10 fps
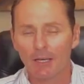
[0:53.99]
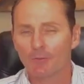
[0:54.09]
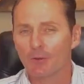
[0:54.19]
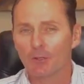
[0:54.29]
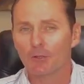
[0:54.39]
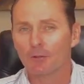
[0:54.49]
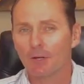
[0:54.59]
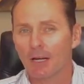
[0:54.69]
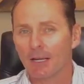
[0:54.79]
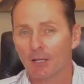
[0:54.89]
If
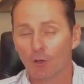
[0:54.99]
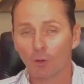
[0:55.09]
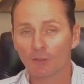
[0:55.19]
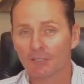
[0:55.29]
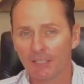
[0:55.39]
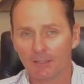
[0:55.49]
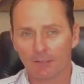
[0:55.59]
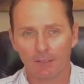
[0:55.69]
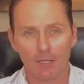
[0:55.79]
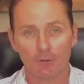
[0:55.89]
you're a call
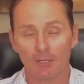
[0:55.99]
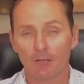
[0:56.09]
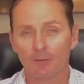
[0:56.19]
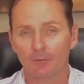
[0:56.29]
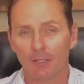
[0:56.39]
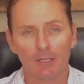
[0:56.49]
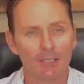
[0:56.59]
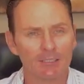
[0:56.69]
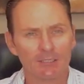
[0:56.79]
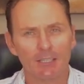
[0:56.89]
center owner,
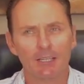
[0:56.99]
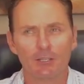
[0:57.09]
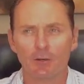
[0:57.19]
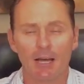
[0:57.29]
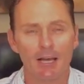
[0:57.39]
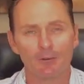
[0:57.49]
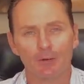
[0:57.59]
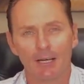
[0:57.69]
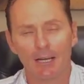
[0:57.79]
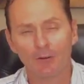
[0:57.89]
and let's say you
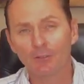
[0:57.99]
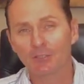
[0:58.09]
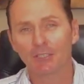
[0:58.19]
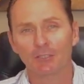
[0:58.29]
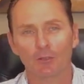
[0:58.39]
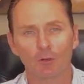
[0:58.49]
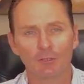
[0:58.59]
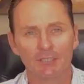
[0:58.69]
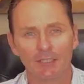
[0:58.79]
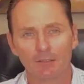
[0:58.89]
have a 100-seater
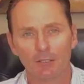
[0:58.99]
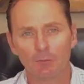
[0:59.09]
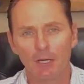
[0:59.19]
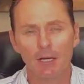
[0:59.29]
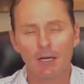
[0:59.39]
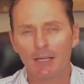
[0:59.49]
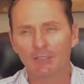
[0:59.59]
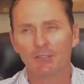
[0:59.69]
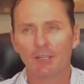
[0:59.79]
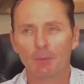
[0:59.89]
call center,
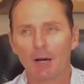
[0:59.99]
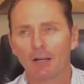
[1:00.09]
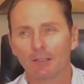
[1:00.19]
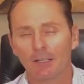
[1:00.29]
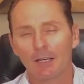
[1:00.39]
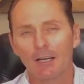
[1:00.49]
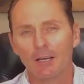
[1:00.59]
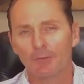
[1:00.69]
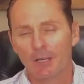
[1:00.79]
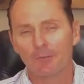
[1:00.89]
let's think about it.
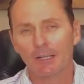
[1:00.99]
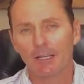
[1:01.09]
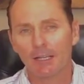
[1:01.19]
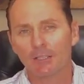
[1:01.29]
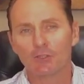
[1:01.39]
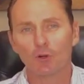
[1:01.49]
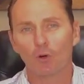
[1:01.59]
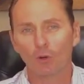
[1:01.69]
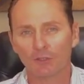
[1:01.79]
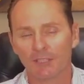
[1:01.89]
If Kevin can get
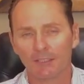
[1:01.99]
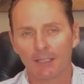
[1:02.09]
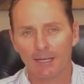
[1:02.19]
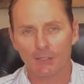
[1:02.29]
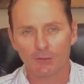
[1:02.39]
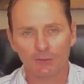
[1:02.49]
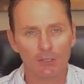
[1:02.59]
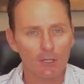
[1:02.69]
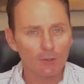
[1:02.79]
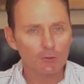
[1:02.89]
your call center
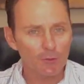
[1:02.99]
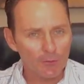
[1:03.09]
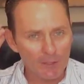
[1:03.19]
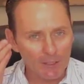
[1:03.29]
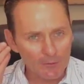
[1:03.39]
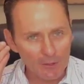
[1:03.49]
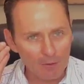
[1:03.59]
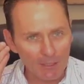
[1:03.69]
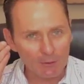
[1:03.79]
agents to think the